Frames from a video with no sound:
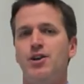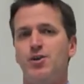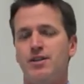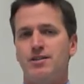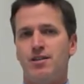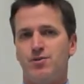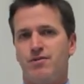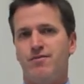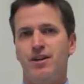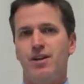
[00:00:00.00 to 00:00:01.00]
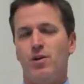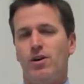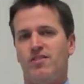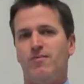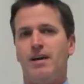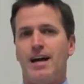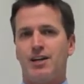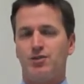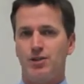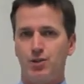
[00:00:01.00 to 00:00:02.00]
you can see there's a video of me
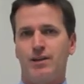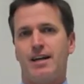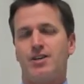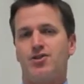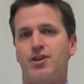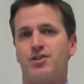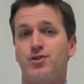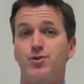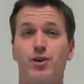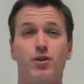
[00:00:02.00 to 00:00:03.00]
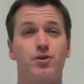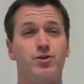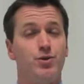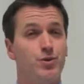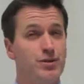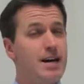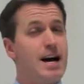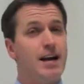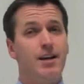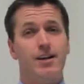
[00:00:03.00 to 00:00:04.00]
actually doing that instruction. So you can also use
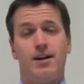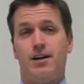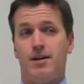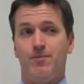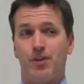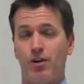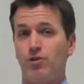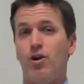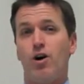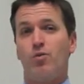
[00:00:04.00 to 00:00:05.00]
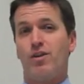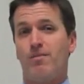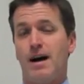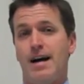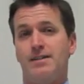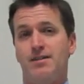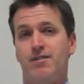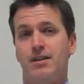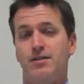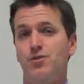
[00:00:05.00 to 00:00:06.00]
that along with my
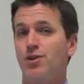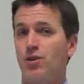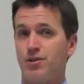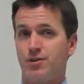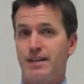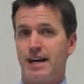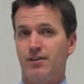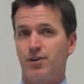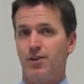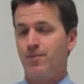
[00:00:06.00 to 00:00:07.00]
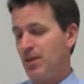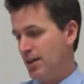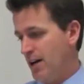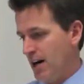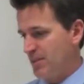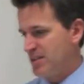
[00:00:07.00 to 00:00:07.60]
activities that you can also download. The